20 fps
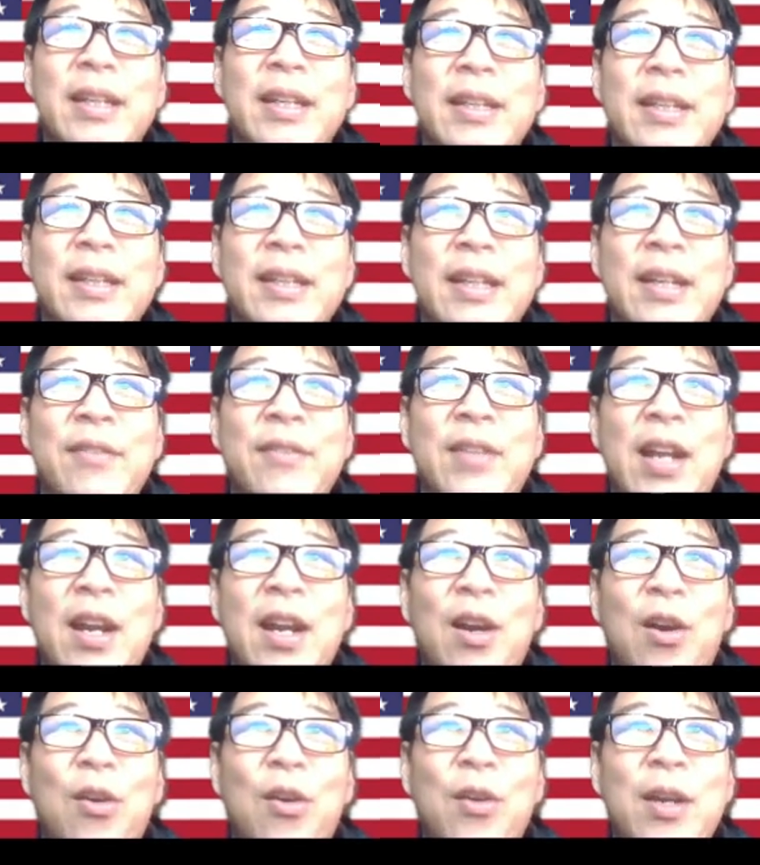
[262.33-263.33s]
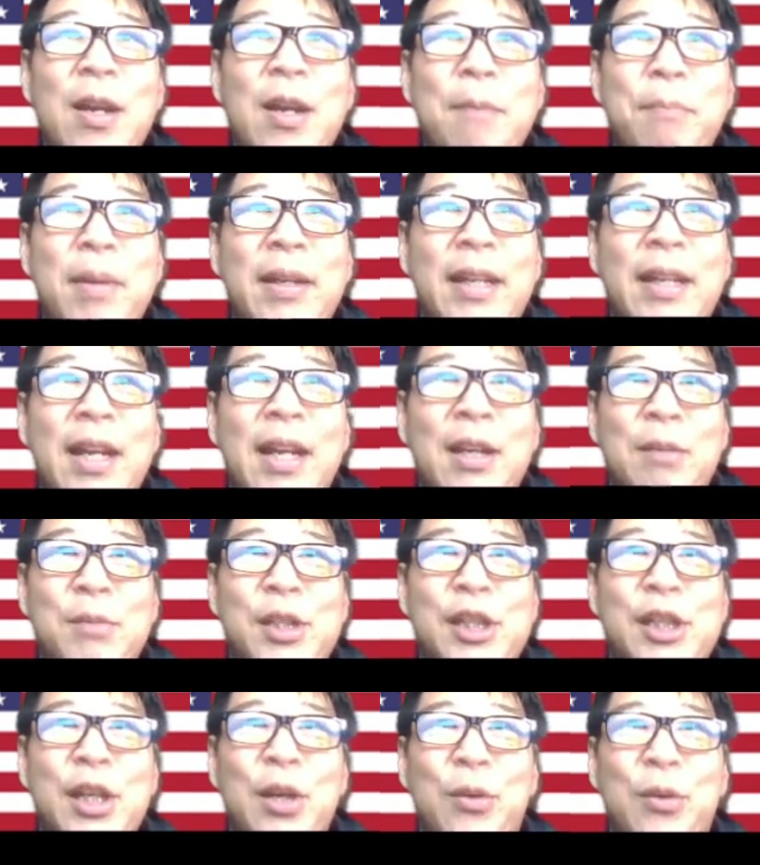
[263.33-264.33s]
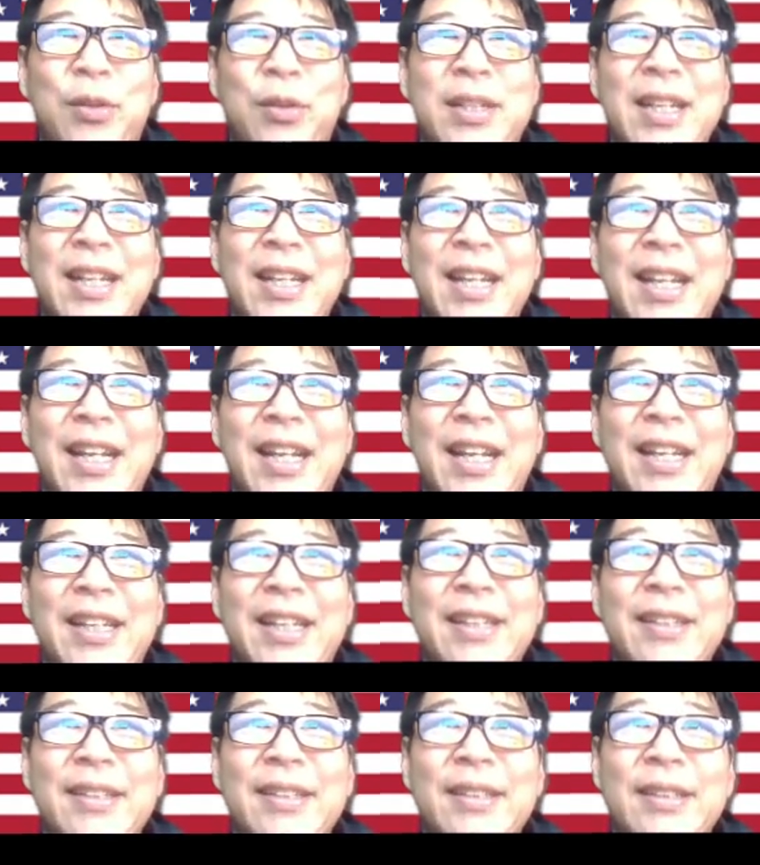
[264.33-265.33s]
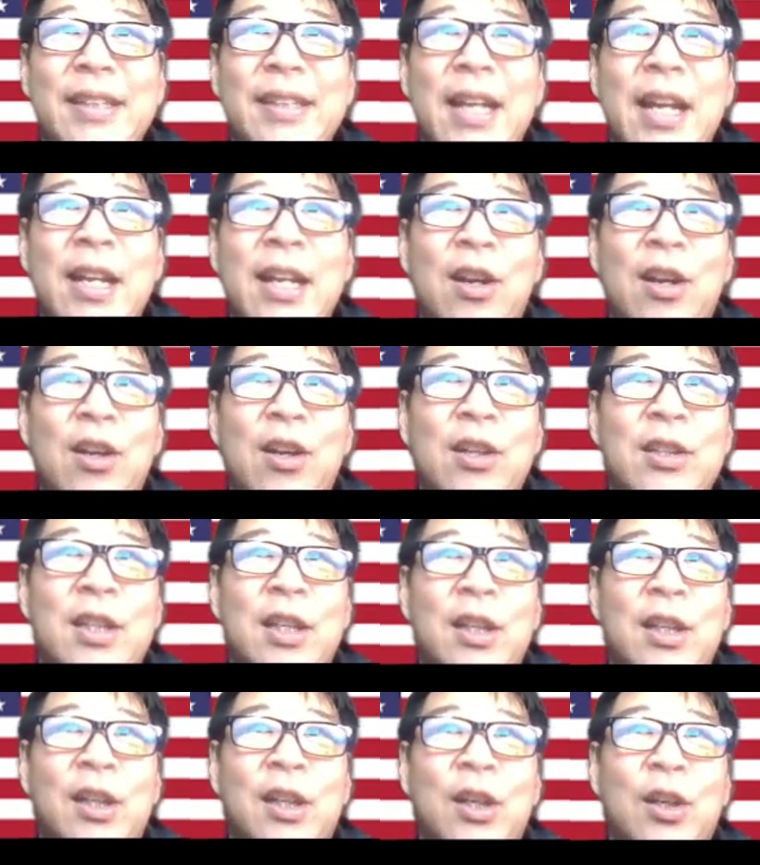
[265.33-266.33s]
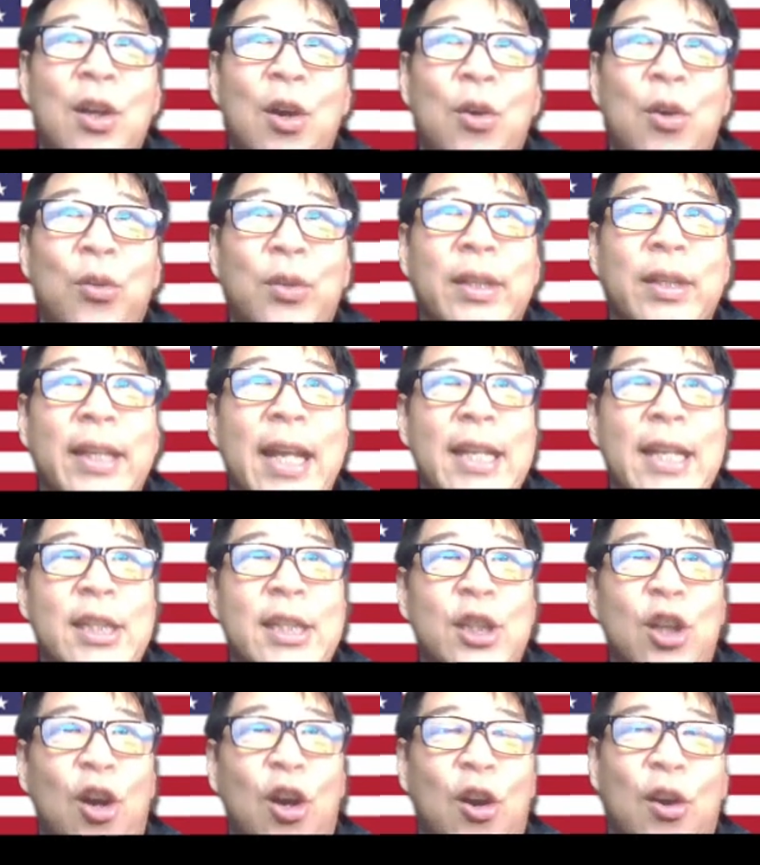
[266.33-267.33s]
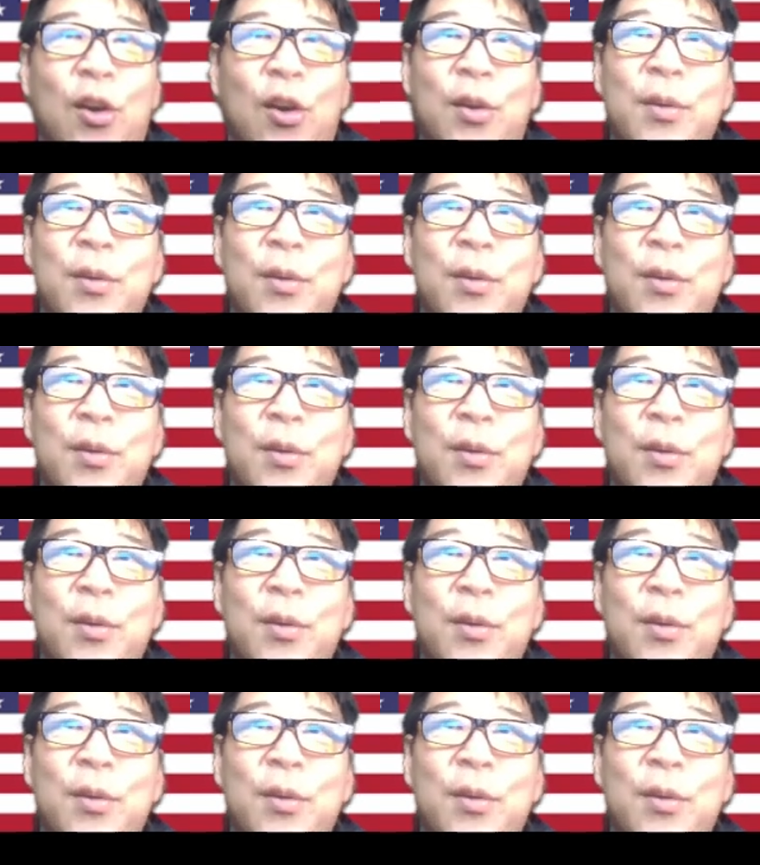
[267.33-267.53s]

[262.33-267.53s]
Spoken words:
if they hurry up and let him shoot. And there's a good old Lester.